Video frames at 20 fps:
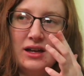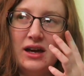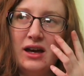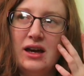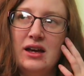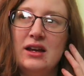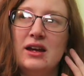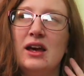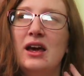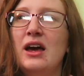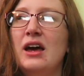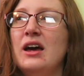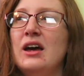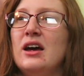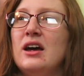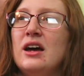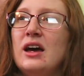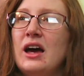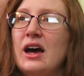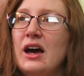that
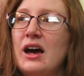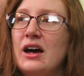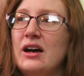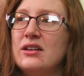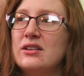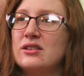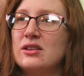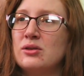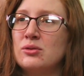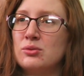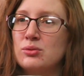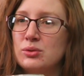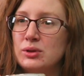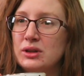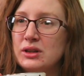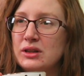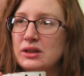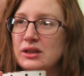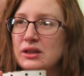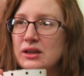has a
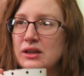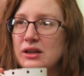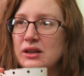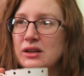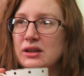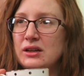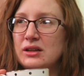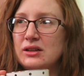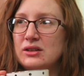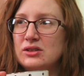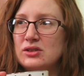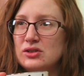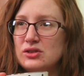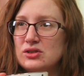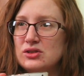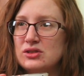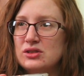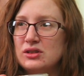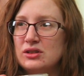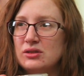really
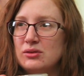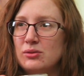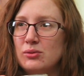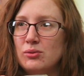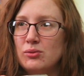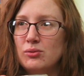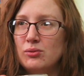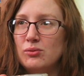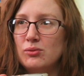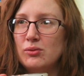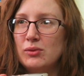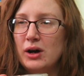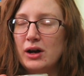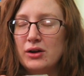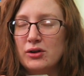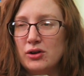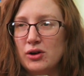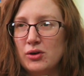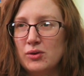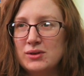just I
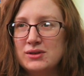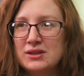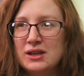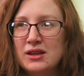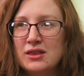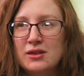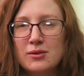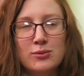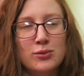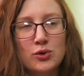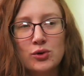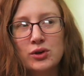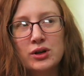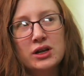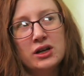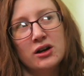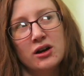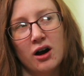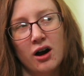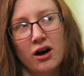don't know, it's like the
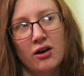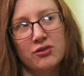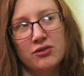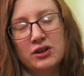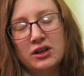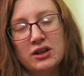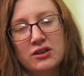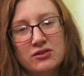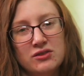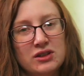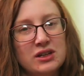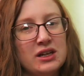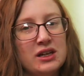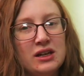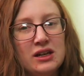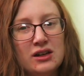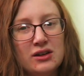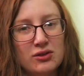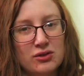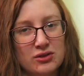morning coffee of
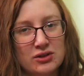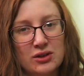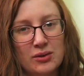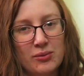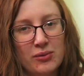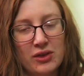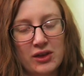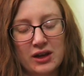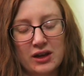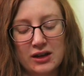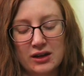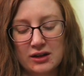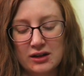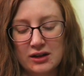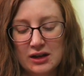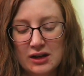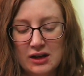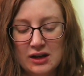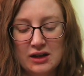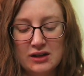tea or something.
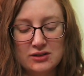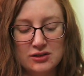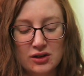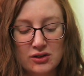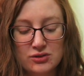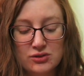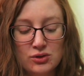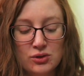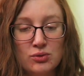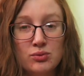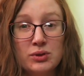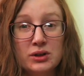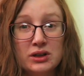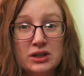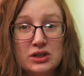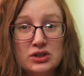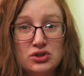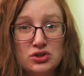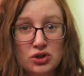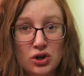It's also a
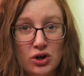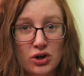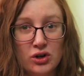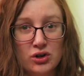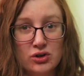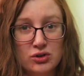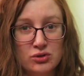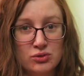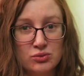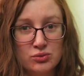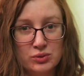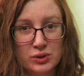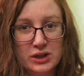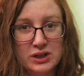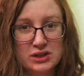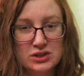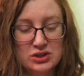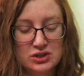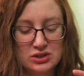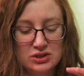really dark,
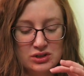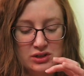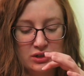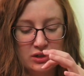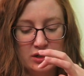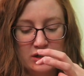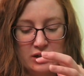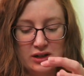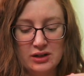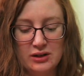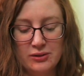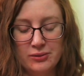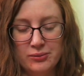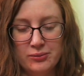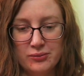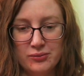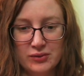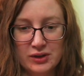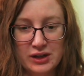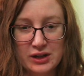rich
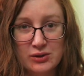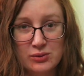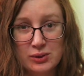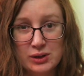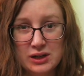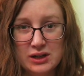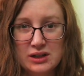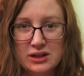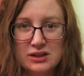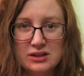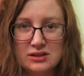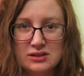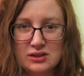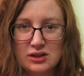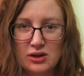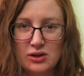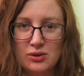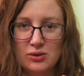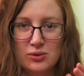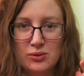um, liquid,
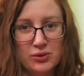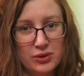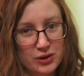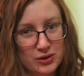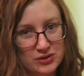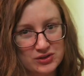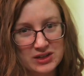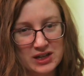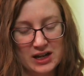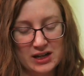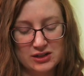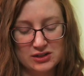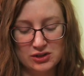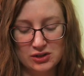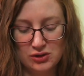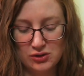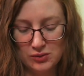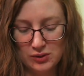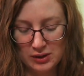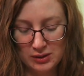so there's that
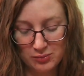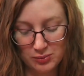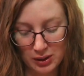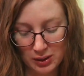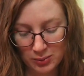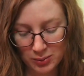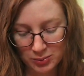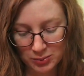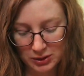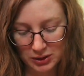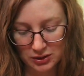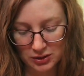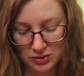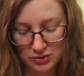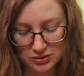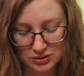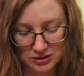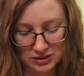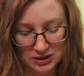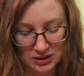too. It probably
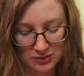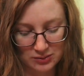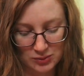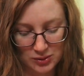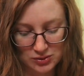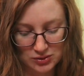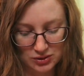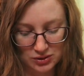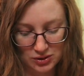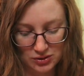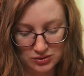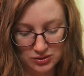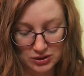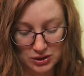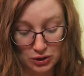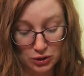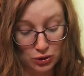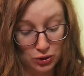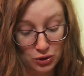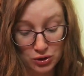closely, most
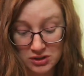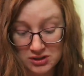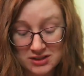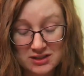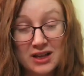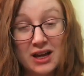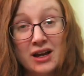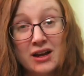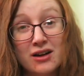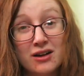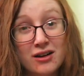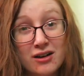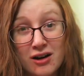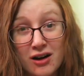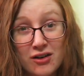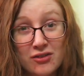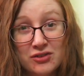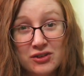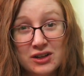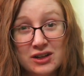closely looks like
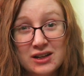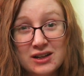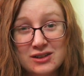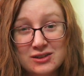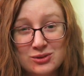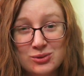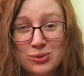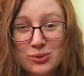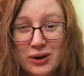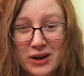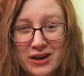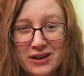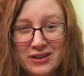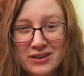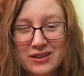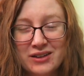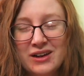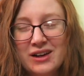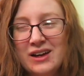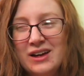coffee as
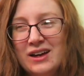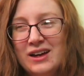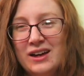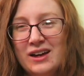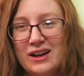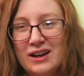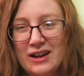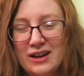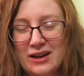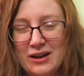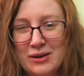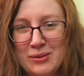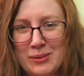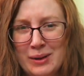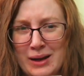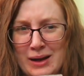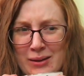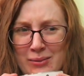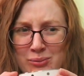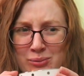well. Um,
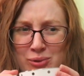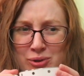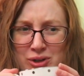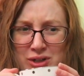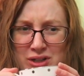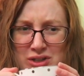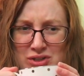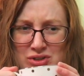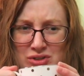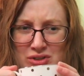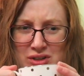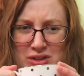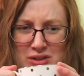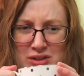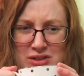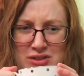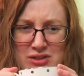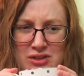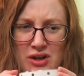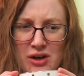and I'm pretty sure that
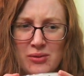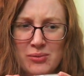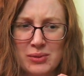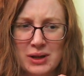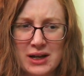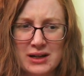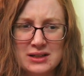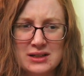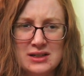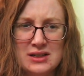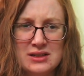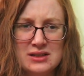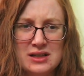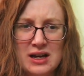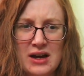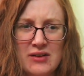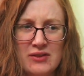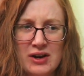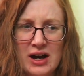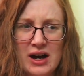Assam black teas
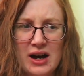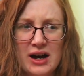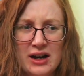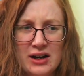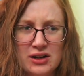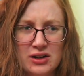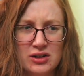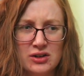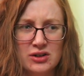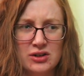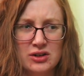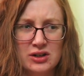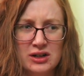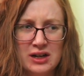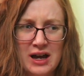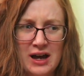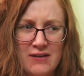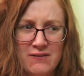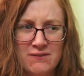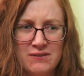have a higher
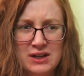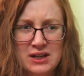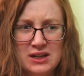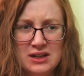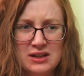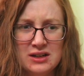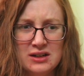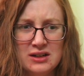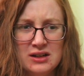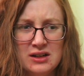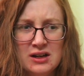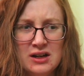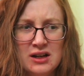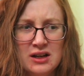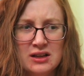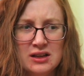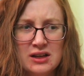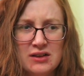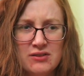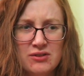caffeine
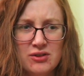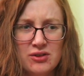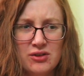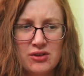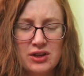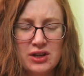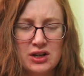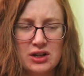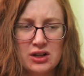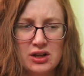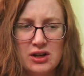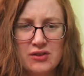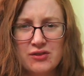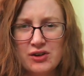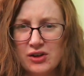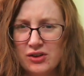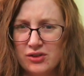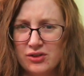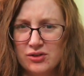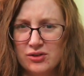level than a lot of
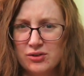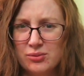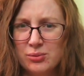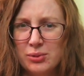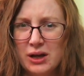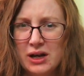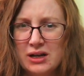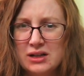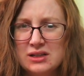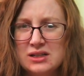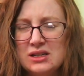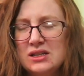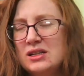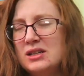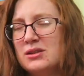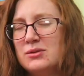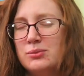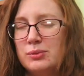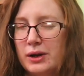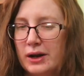other black
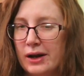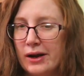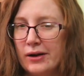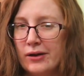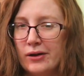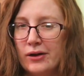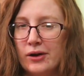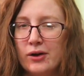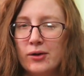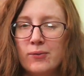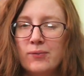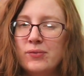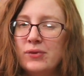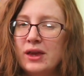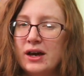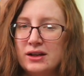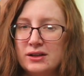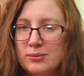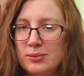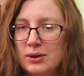teas, but I don't know.
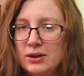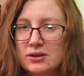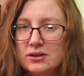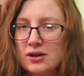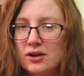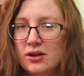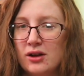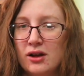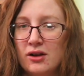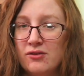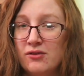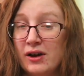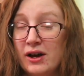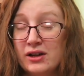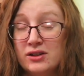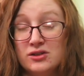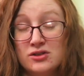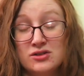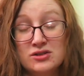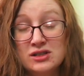That depends on a lot of
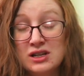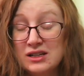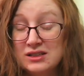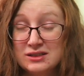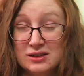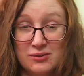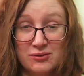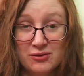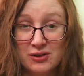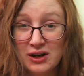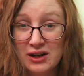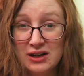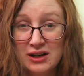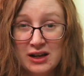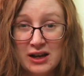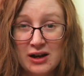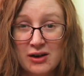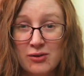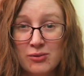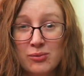factors, as I'm
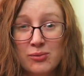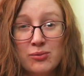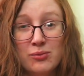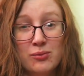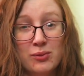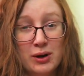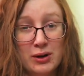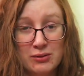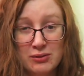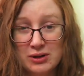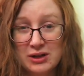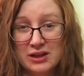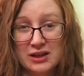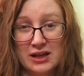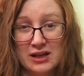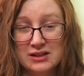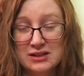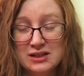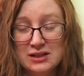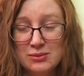finding out by reading
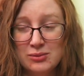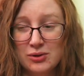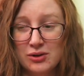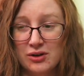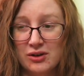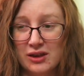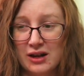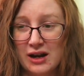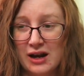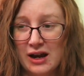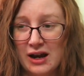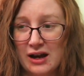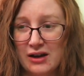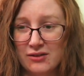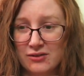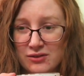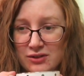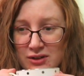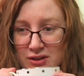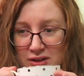that tea book that I
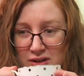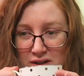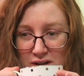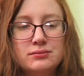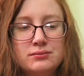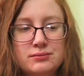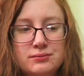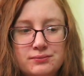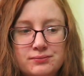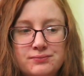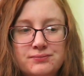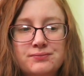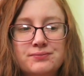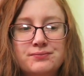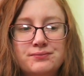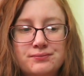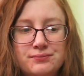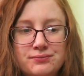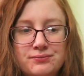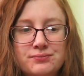have.
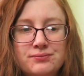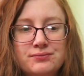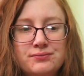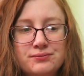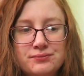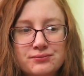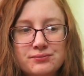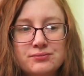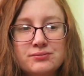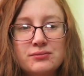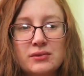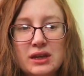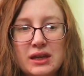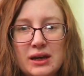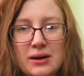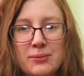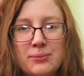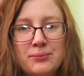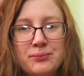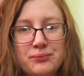Mm,
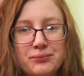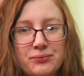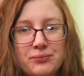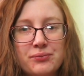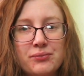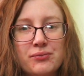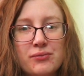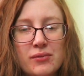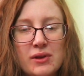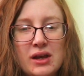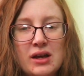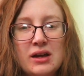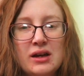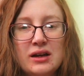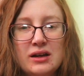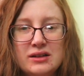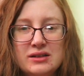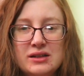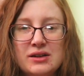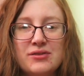yep,
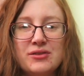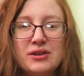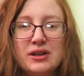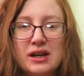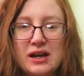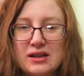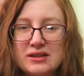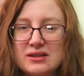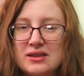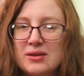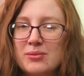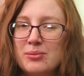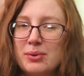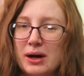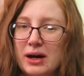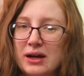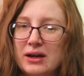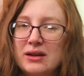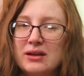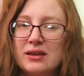it definitely has the
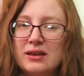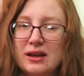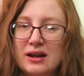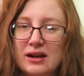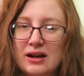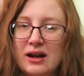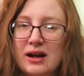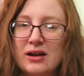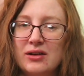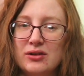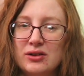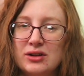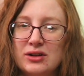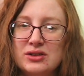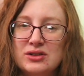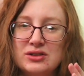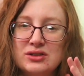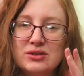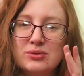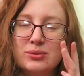bite that an
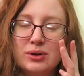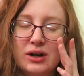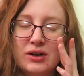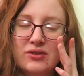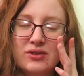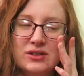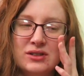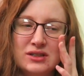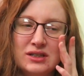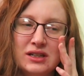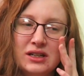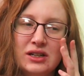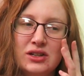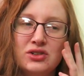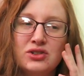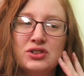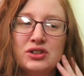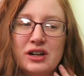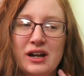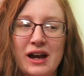Irish breakfast
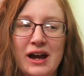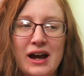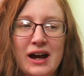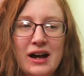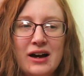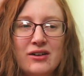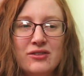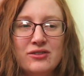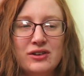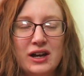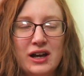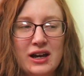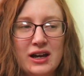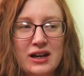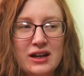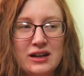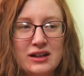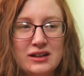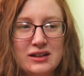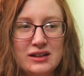tea should have
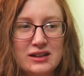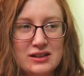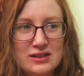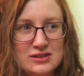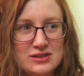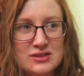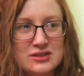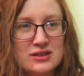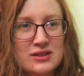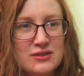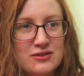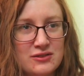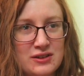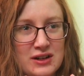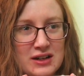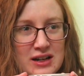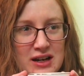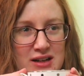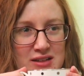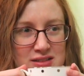and it's
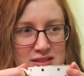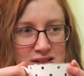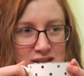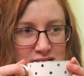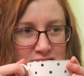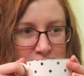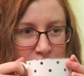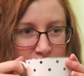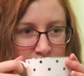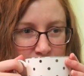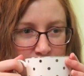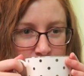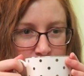fantastic.